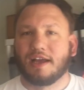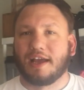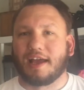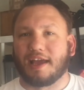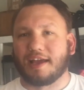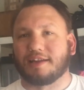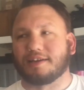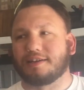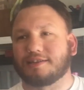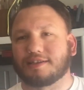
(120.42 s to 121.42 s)
and
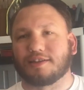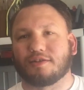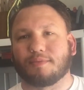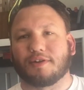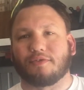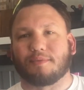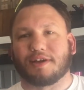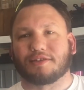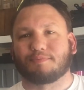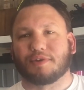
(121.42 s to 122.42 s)
it's a little bit of a
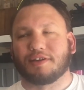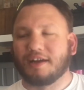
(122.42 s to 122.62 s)
mess, but